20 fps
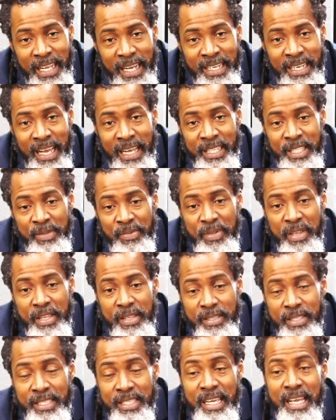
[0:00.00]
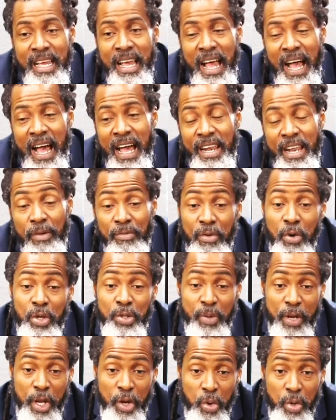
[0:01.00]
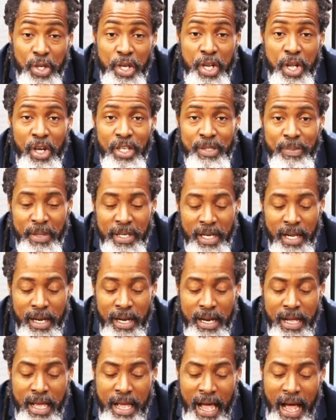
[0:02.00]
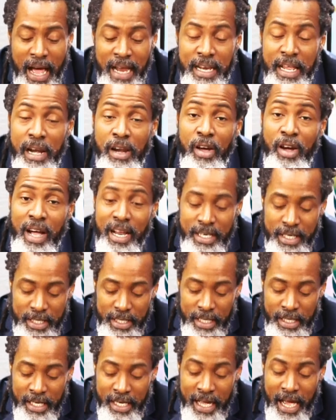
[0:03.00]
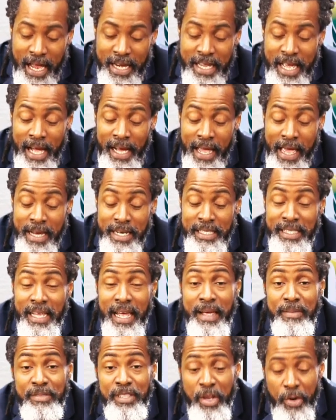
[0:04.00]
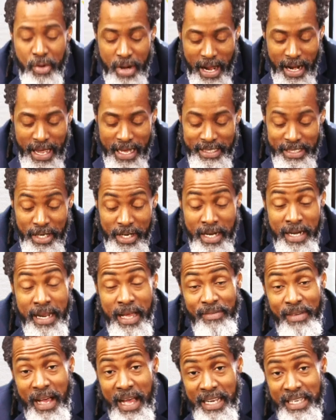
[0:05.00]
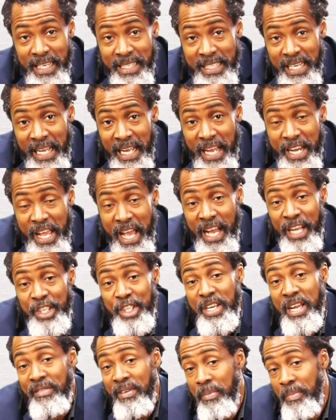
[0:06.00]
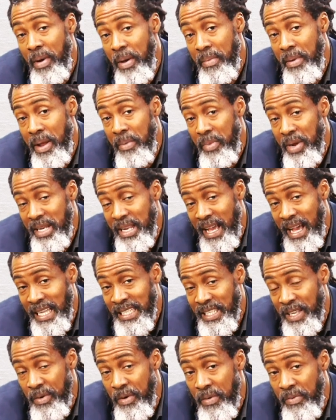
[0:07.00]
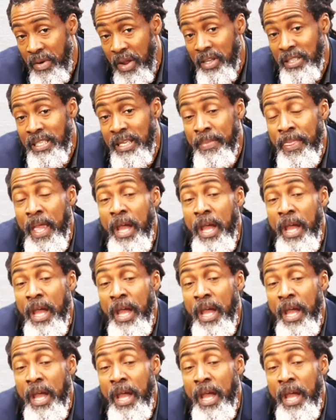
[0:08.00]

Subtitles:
attacks feels. And of course, when you go to the hospital and they look at the cardiac enzymes, they realize you didn't have a heart attack and you actually have a problem with acid reflux.